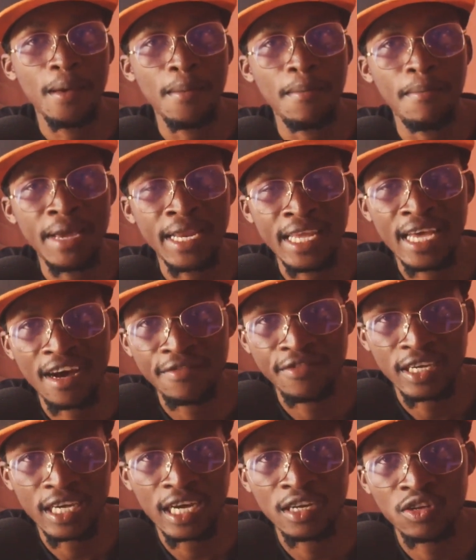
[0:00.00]
many
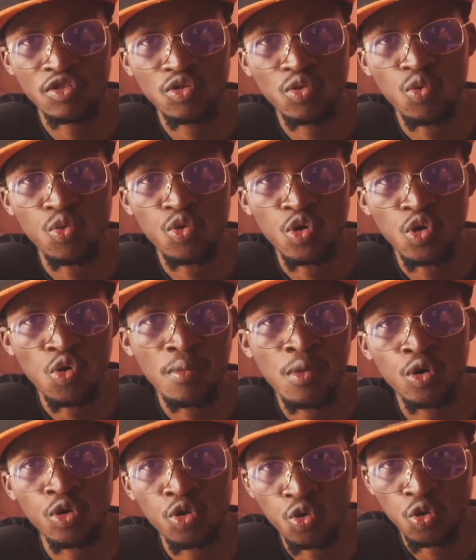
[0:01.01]
Africans could no
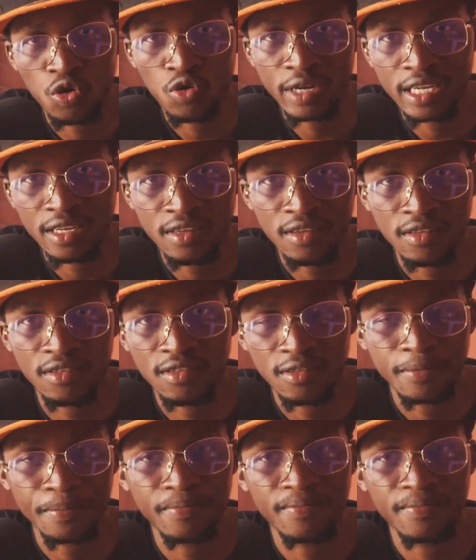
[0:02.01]
more tolerate this.